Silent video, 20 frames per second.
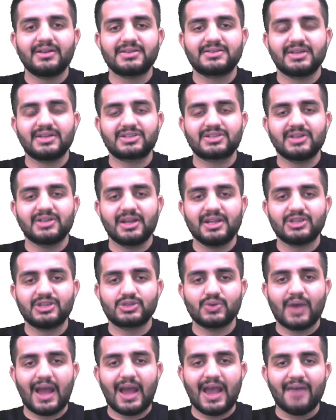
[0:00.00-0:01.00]
this dictionary.
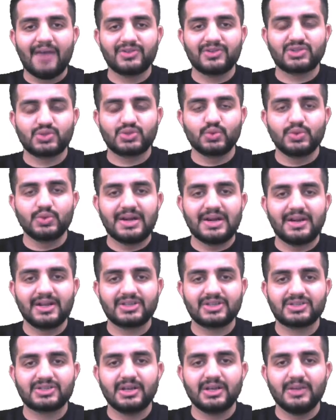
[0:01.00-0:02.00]
So I have a student
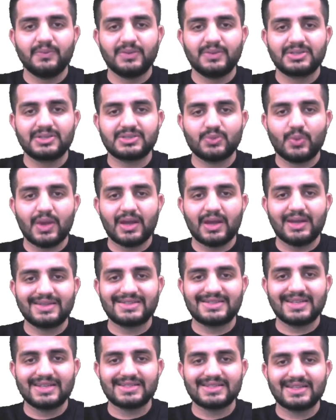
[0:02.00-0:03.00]
dictionary, where
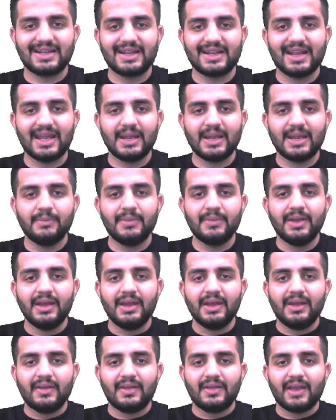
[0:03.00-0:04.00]
it says the name,
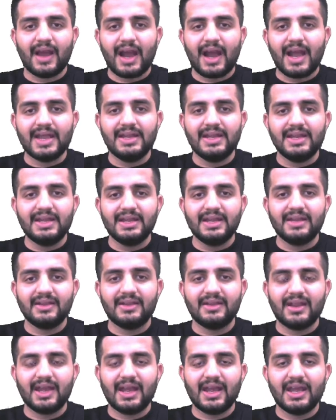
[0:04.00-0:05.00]
the ID,
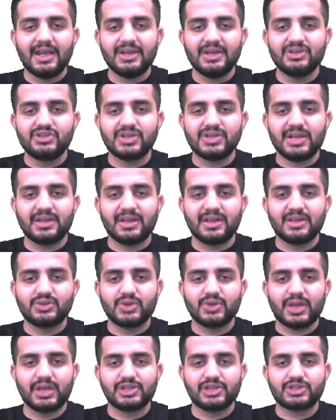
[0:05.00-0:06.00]
the age, and the
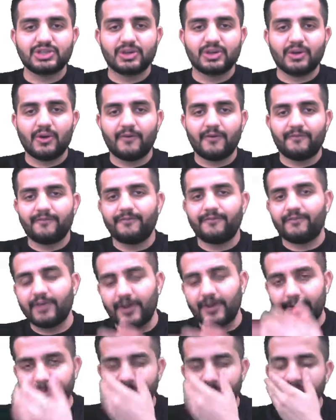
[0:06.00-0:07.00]
education of
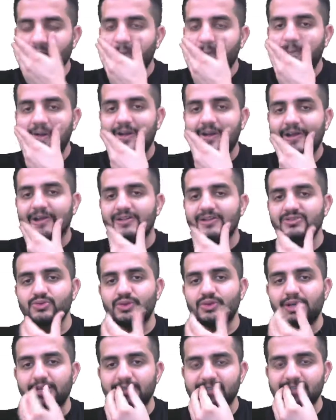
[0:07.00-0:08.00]
a particular
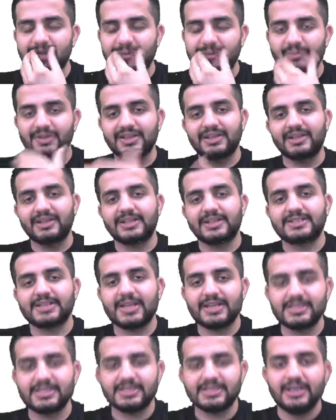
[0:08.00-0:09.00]
student. It's Arpit in this
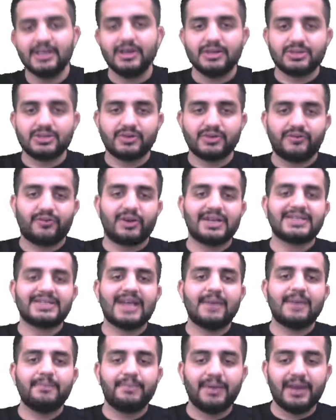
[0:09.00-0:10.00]
case. So for
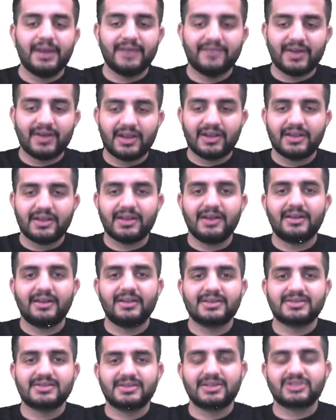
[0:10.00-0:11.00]
example, if I create
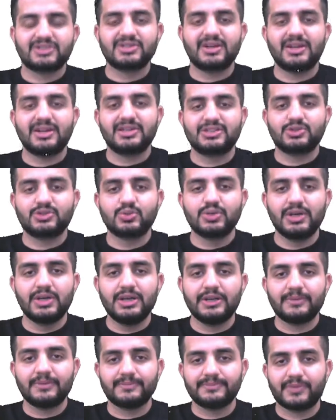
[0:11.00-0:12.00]
this dictionary
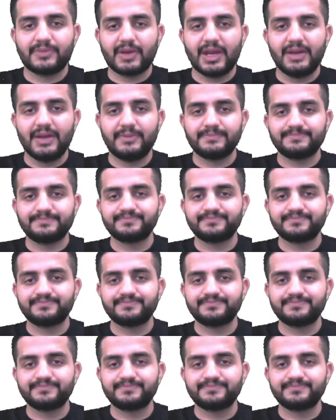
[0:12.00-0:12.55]
student, right,